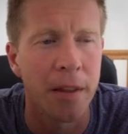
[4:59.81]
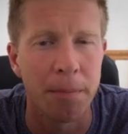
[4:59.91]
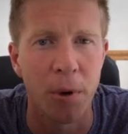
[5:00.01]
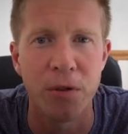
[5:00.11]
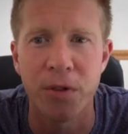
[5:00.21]
They're
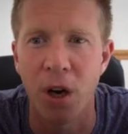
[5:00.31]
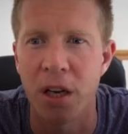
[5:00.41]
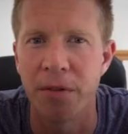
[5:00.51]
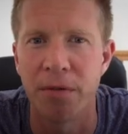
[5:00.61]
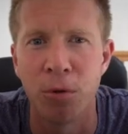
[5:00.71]
both
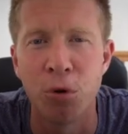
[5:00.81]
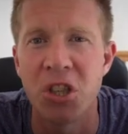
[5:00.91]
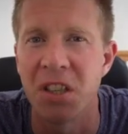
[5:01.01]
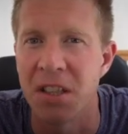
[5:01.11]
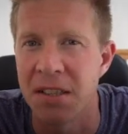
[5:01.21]
kind of
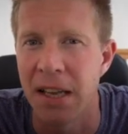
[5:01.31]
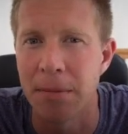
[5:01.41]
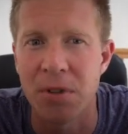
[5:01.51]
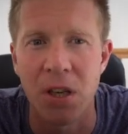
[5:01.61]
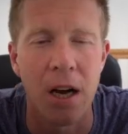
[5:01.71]
launching at the
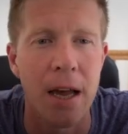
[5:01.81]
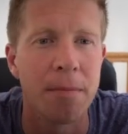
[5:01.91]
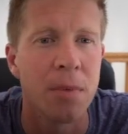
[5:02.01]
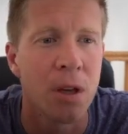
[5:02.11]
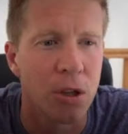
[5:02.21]
same
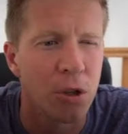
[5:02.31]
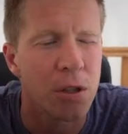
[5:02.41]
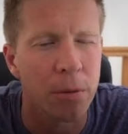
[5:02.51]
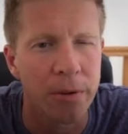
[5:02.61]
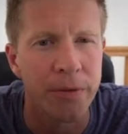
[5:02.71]
time.
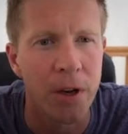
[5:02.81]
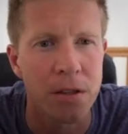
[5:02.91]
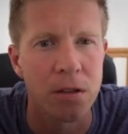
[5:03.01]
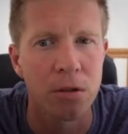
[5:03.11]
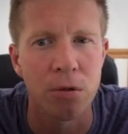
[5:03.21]
Uniswap was
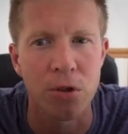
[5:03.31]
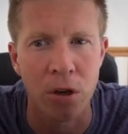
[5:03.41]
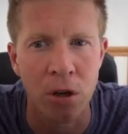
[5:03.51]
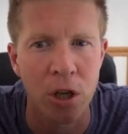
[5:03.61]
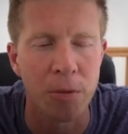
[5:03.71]
first to launch on